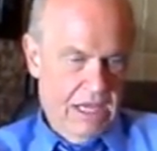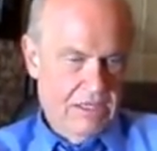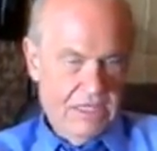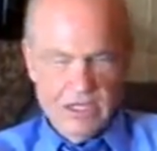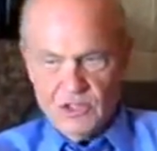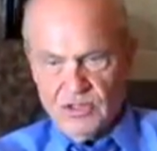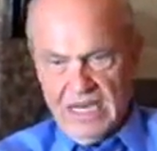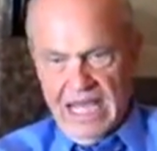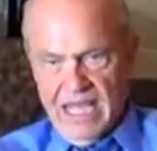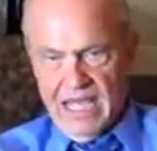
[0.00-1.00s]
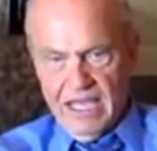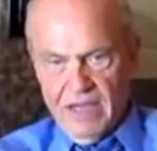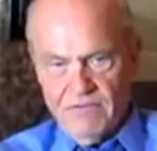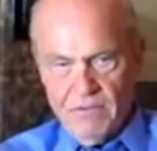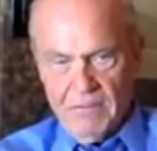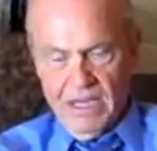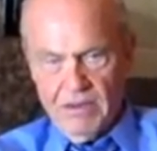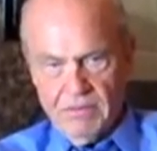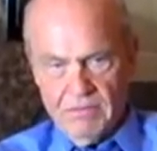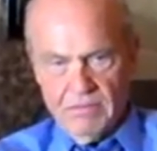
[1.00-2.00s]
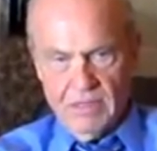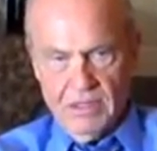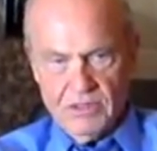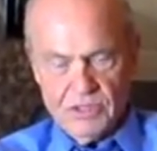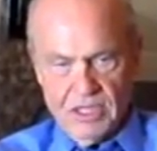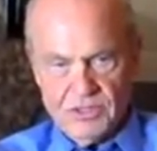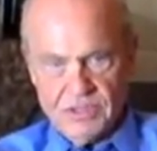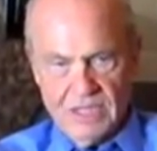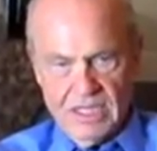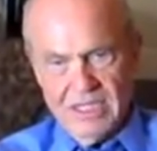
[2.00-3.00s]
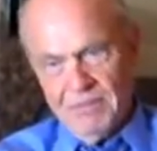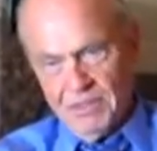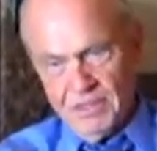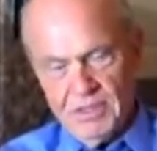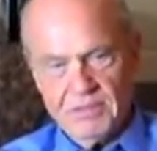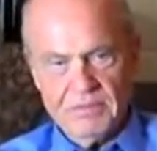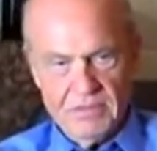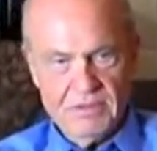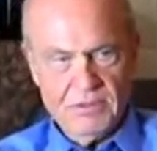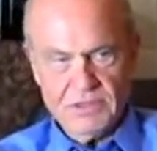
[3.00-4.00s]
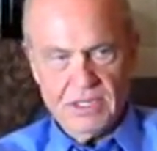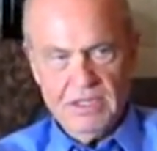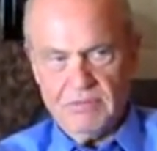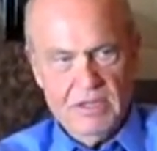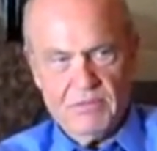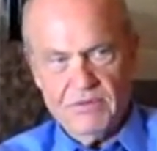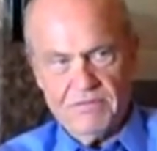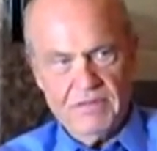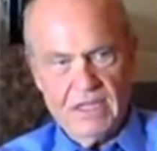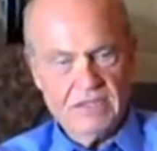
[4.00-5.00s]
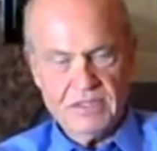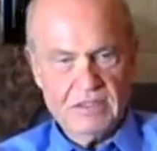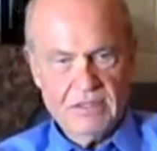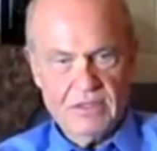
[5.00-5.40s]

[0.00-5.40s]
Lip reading: ideas that I have about discussions like that. But there's any number of things that